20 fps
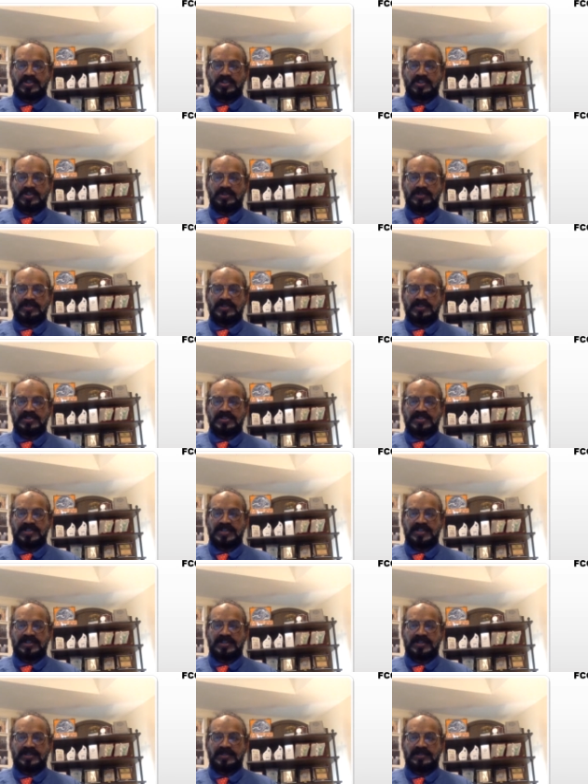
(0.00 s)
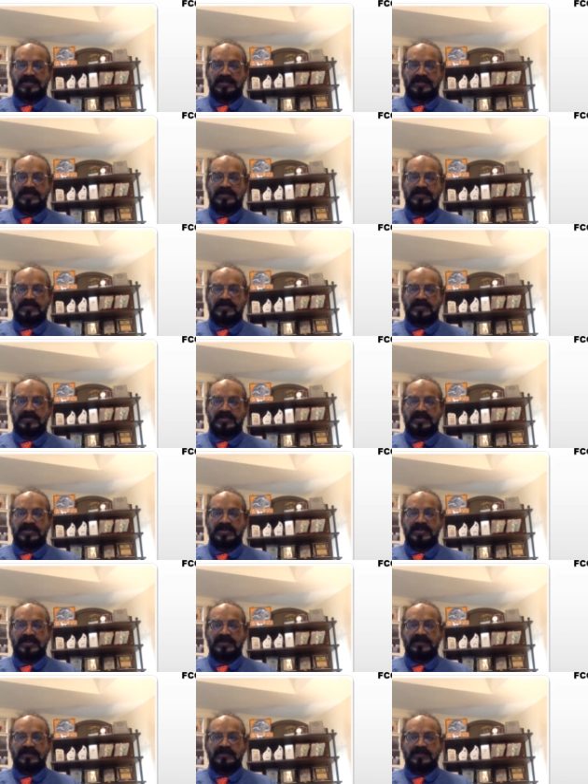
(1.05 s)
be started before
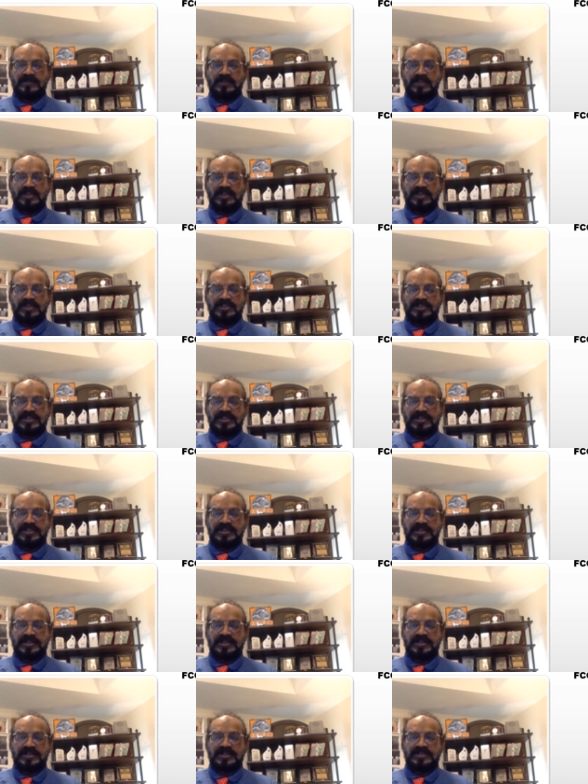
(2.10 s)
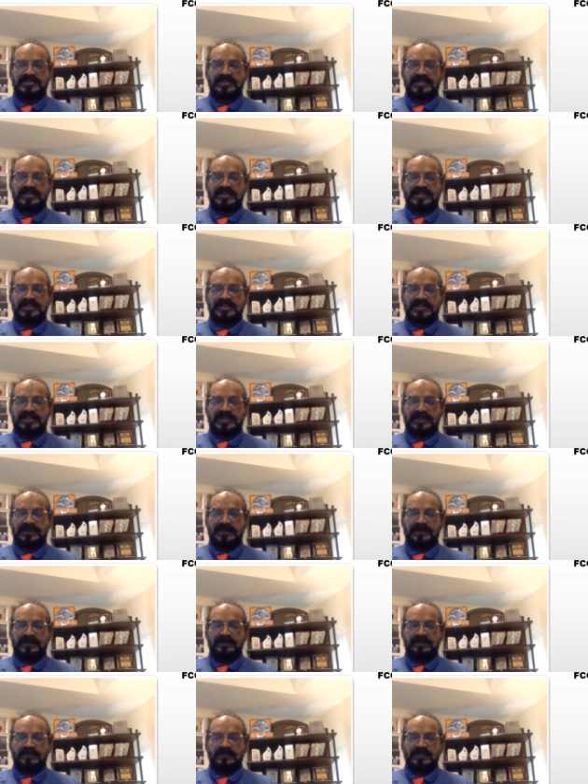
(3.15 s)
the regenerator is heated up.
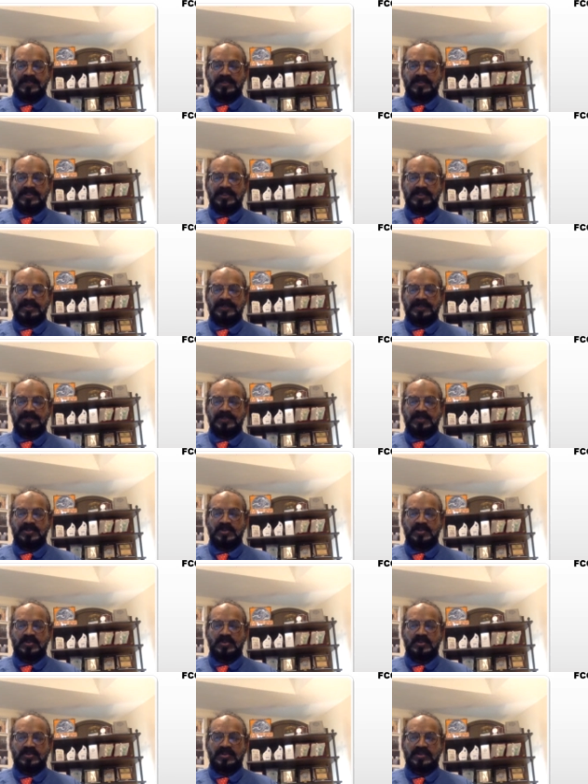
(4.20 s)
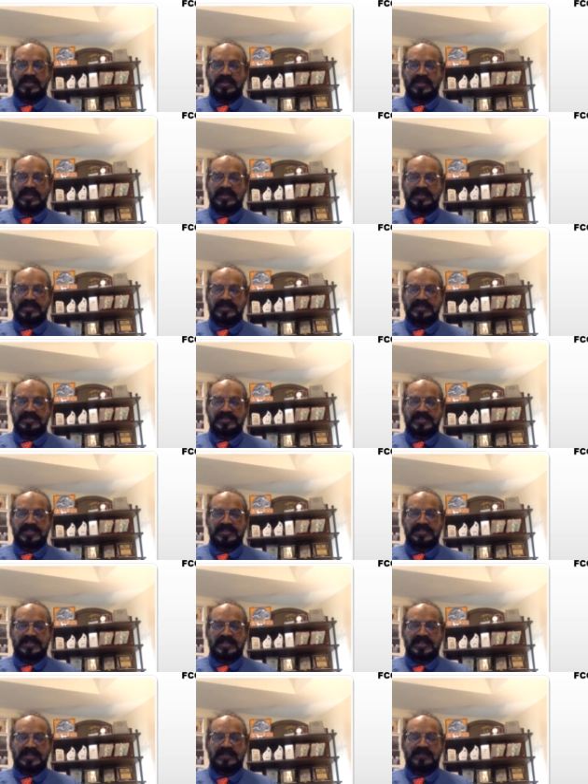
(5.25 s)
Keep the cooled catalyst slide
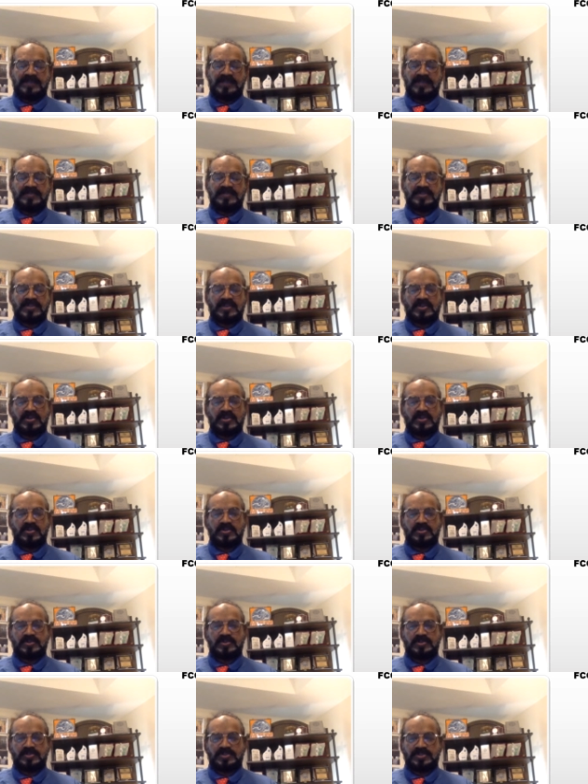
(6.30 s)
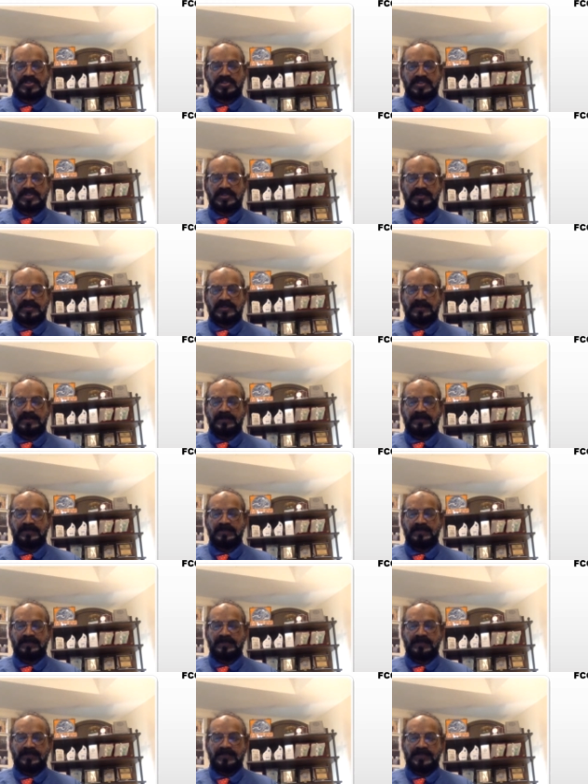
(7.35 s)
valves closed position.
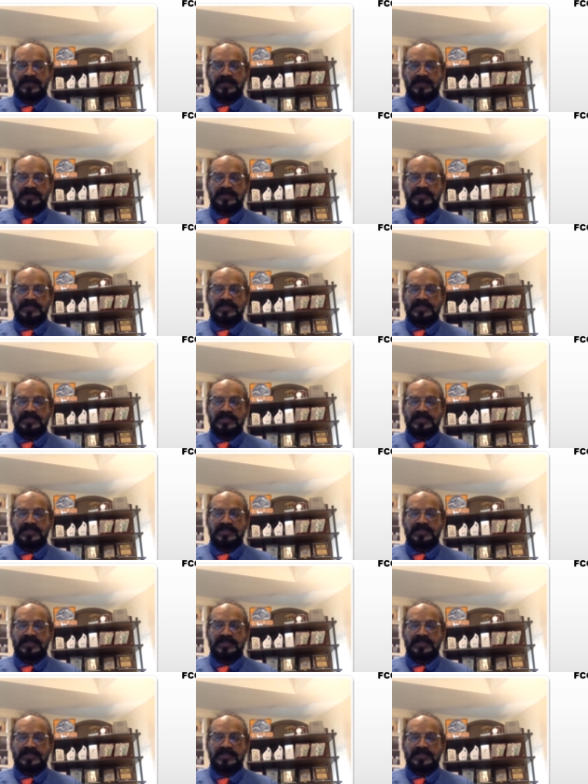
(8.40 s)
Number 3,